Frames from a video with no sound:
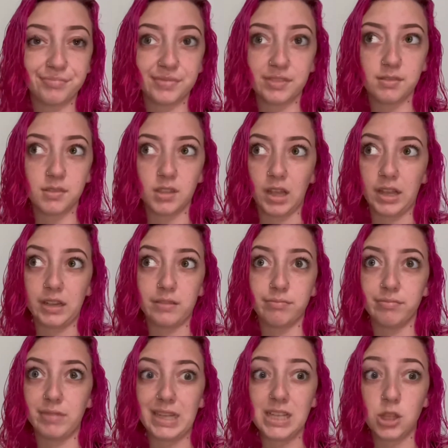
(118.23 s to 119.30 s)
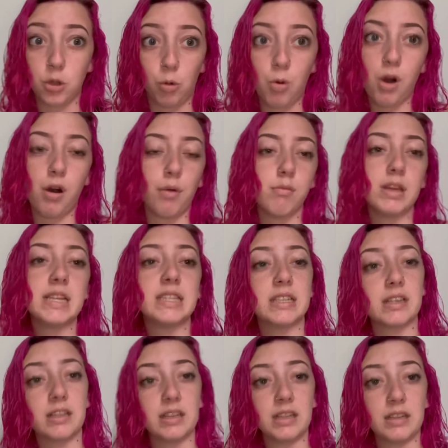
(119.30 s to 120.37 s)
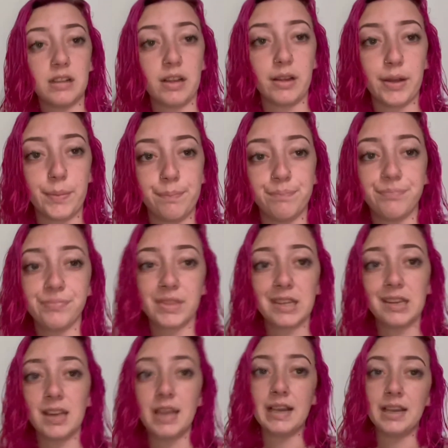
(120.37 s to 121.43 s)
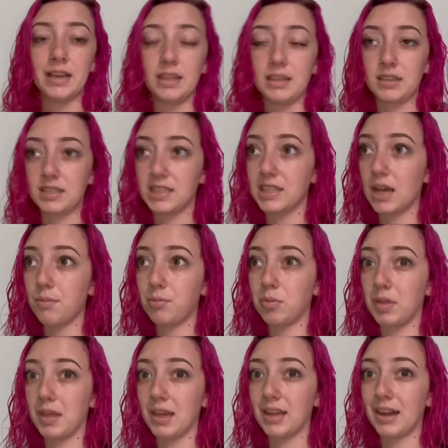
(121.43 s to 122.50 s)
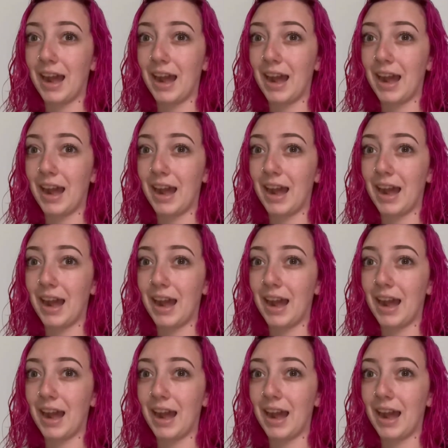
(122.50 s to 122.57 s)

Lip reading: like eat the wall basically, and accept that I